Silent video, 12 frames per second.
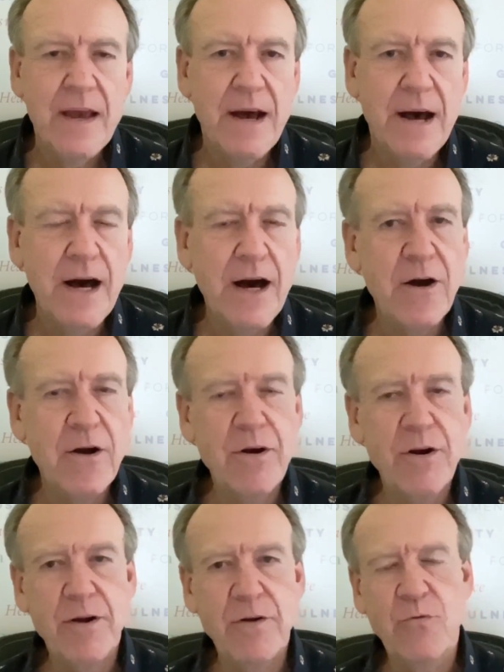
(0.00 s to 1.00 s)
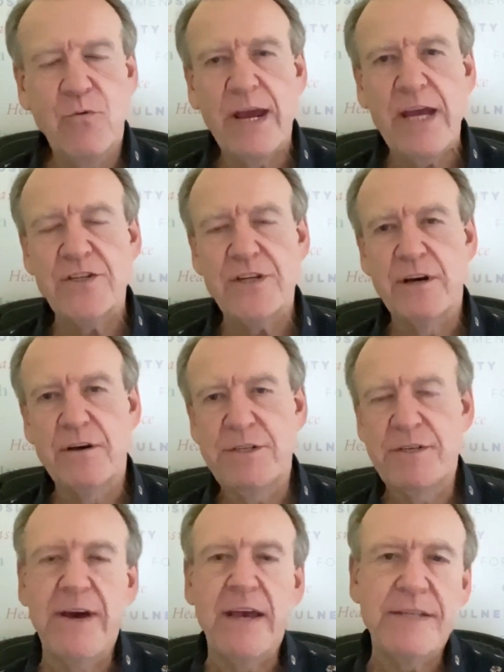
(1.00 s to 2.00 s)
Our ratios
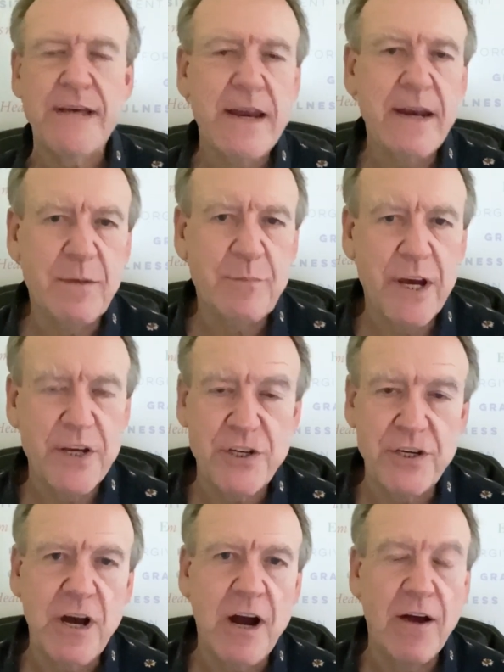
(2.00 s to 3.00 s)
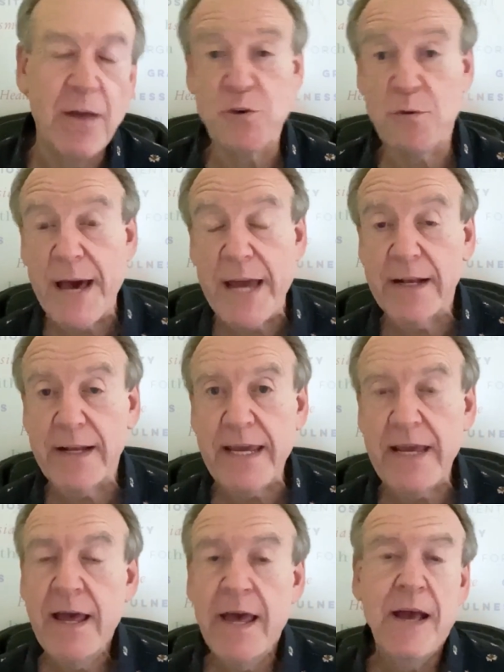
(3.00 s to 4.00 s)
of anxiety and depression are up
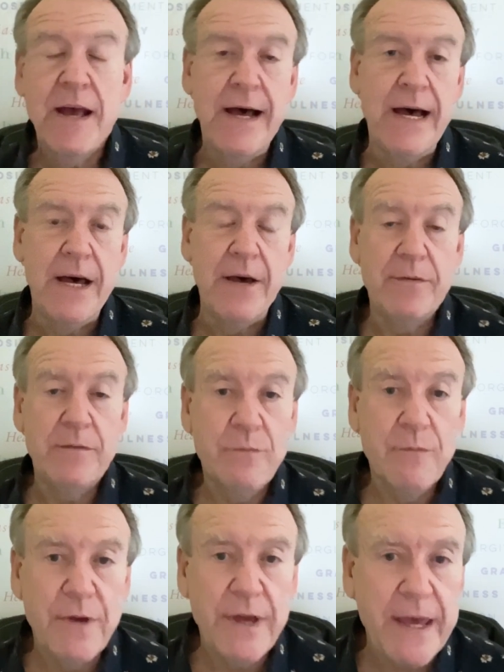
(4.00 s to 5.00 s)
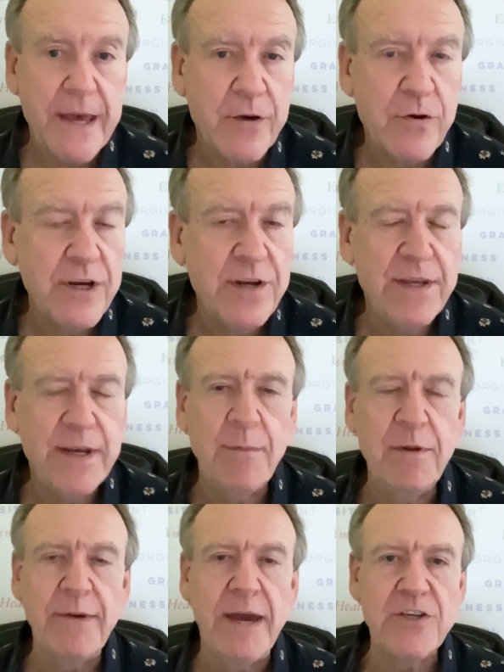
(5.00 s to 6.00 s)
dramatically. According to the
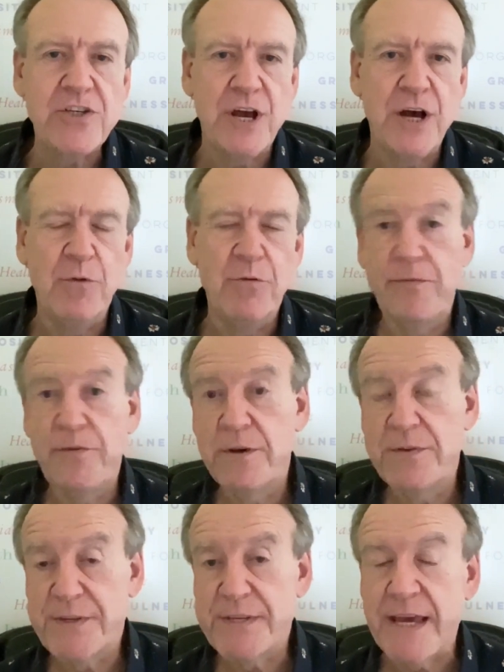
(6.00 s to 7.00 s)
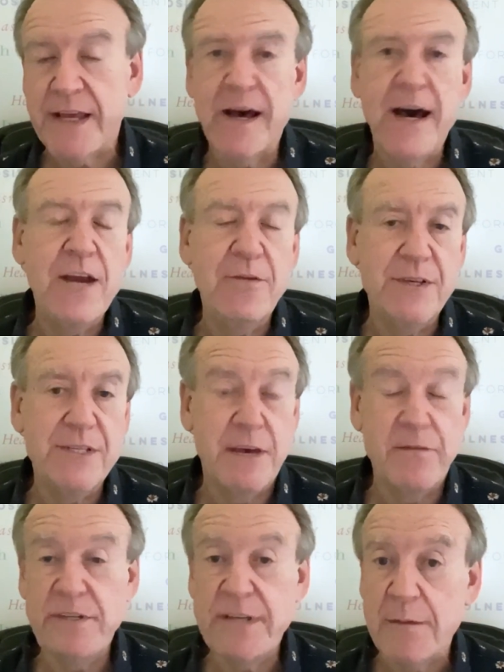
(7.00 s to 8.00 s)
WHO, referrals to psychiatrists
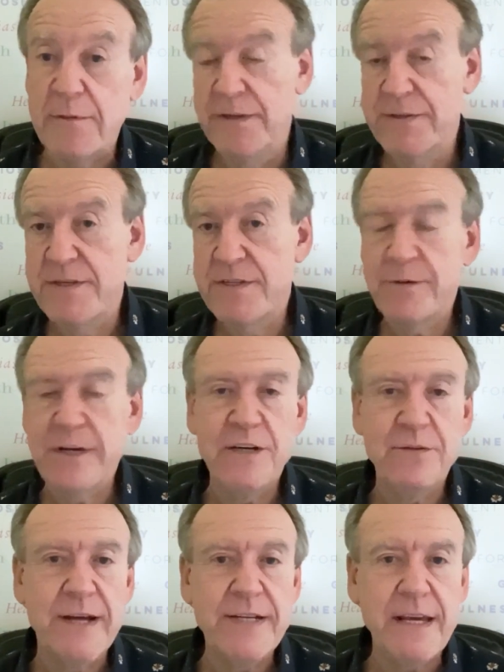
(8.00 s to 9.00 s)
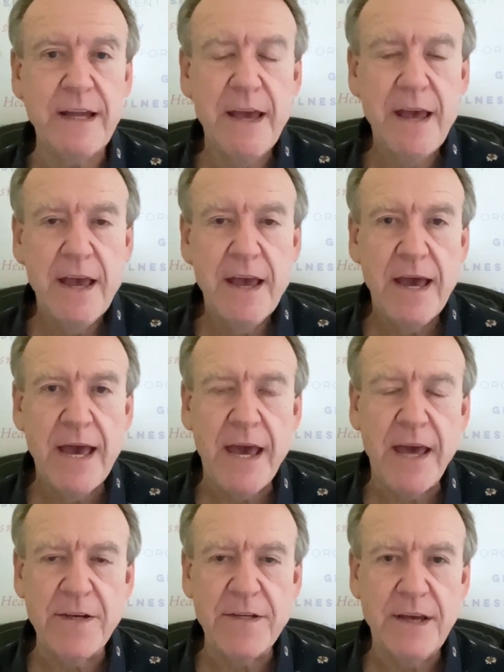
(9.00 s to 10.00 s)
have doubled since 2020,
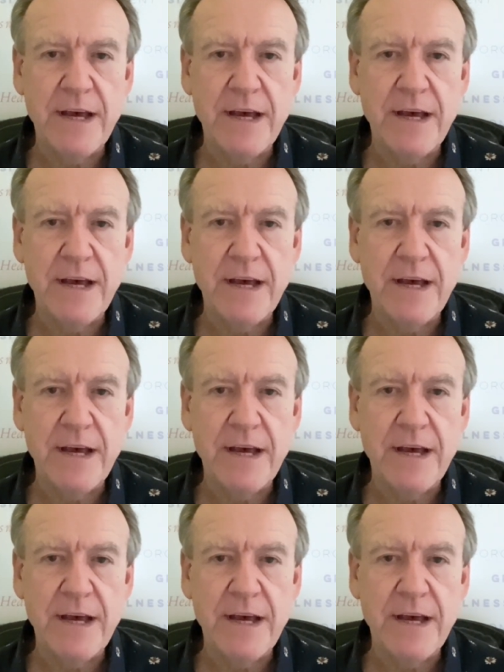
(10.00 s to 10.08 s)
and